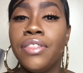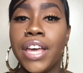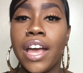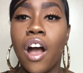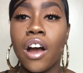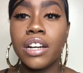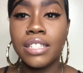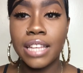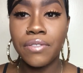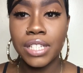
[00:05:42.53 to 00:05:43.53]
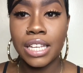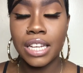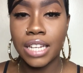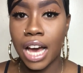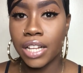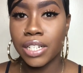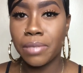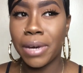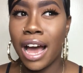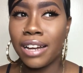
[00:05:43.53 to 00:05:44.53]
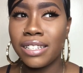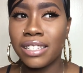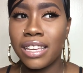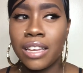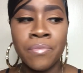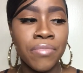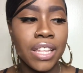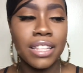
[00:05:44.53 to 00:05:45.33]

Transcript: They are $17, but honestly,